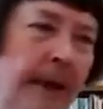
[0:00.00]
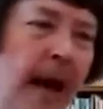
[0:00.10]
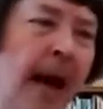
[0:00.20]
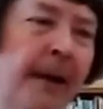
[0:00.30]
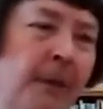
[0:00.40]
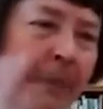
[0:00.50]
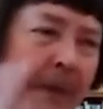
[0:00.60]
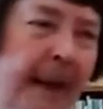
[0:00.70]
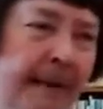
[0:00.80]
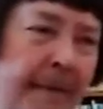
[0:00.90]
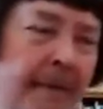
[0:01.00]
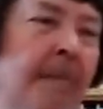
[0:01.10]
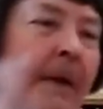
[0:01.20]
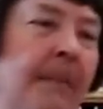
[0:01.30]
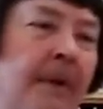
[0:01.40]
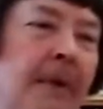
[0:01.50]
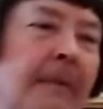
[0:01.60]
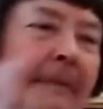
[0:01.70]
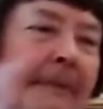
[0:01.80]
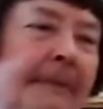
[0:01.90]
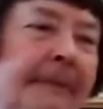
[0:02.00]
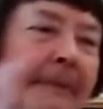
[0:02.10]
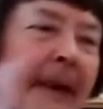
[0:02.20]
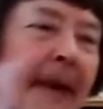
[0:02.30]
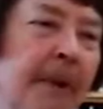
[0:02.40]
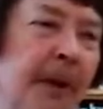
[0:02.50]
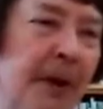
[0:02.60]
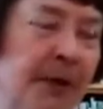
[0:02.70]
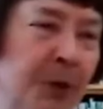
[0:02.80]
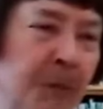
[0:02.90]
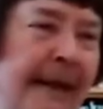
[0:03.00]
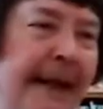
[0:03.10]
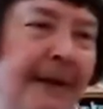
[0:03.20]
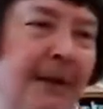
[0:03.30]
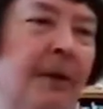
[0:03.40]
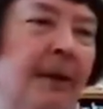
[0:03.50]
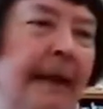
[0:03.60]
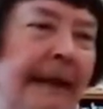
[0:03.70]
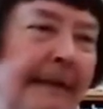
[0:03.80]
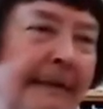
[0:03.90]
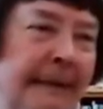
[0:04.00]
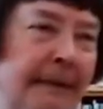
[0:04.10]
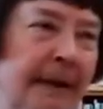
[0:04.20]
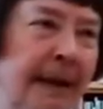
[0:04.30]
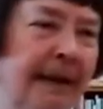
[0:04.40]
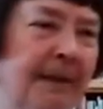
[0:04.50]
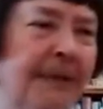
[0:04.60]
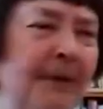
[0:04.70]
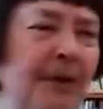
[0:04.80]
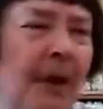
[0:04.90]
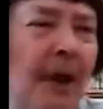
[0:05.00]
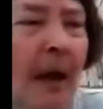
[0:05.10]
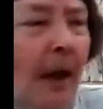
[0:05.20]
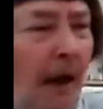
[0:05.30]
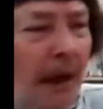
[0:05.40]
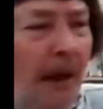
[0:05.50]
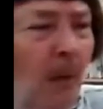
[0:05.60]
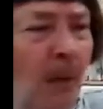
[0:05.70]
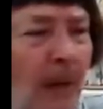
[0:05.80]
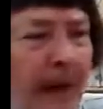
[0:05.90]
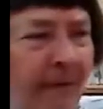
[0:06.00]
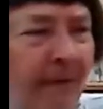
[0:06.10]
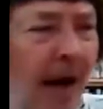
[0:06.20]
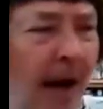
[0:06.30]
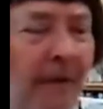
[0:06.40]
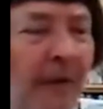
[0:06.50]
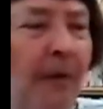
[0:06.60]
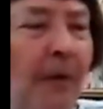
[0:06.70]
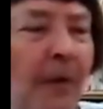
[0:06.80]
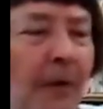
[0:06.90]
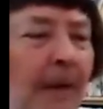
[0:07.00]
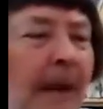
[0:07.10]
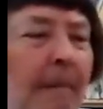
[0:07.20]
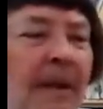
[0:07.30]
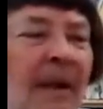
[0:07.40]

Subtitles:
Now, I don't blame people, because human nature is, especially when we evolved over that